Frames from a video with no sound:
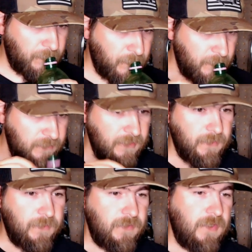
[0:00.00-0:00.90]

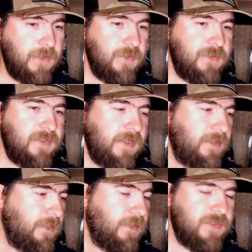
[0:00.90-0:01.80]
So, lunkers and
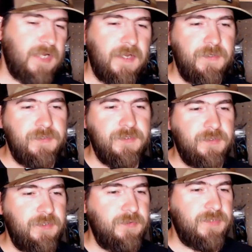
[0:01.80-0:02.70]
lures, I used to
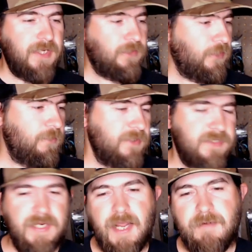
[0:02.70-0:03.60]
use a Loomis
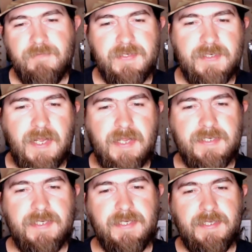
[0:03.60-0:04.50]
nine fifty-nine
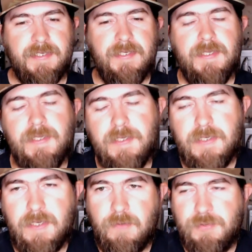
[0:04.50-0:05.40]
D D,
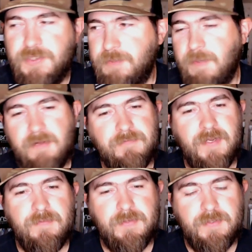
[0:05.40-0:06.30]
uh, which is my
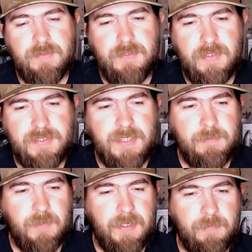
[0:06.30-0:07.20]
favorite uh, deep
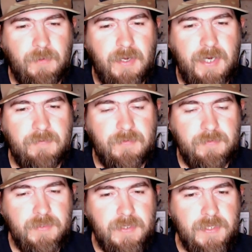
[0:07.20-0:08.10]
crank rod ever.
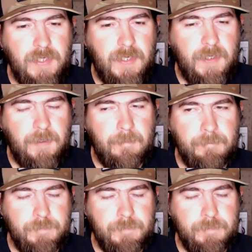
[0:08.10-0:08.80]
Um,